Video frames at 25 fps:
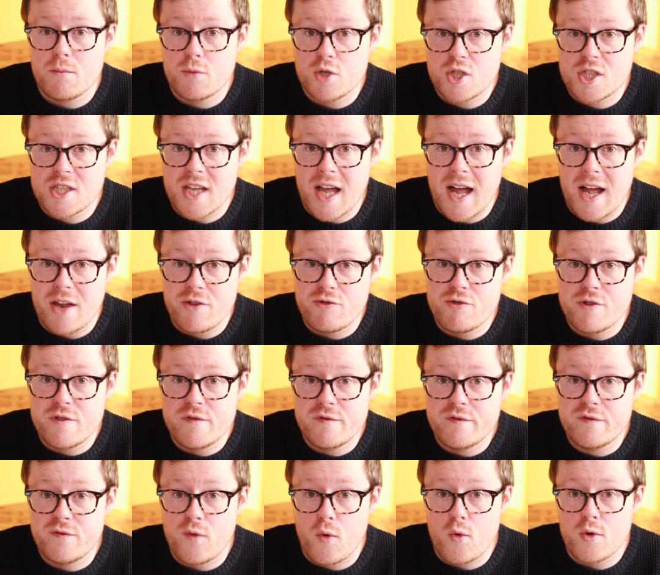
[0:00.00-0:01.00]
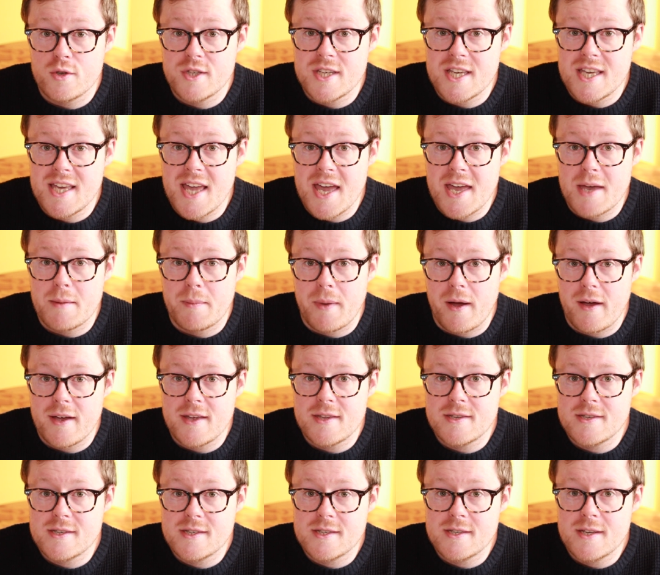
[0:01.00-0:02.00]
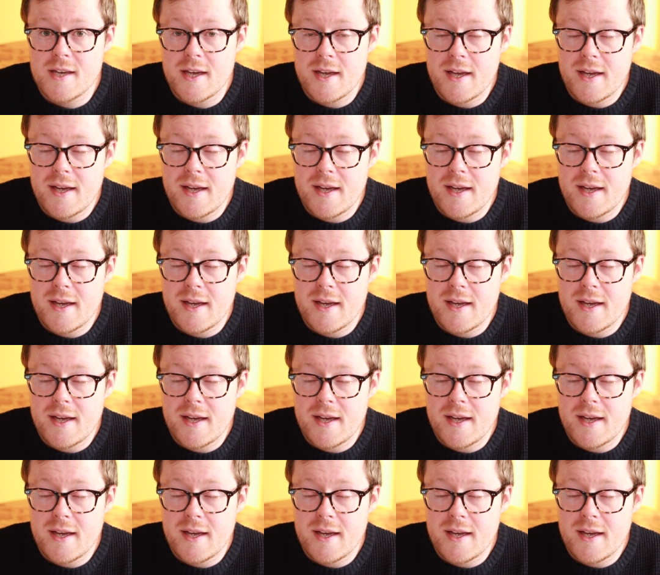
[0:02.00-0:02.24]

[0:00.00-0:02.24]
which is 140 gigabytes,